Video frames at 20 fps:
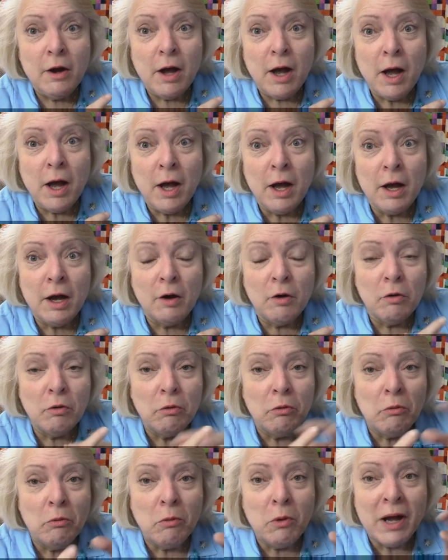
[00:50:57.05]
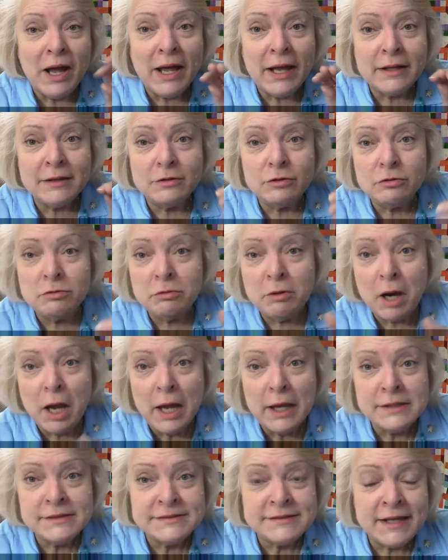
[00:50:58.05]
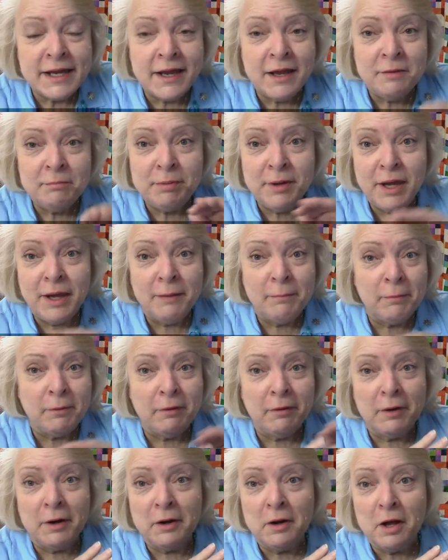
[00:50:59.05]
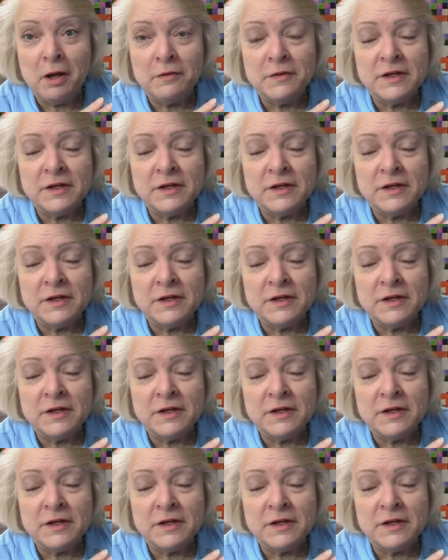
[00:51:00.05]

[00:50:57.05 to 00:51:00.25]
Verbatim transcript: uh, wet dry sandpaper and all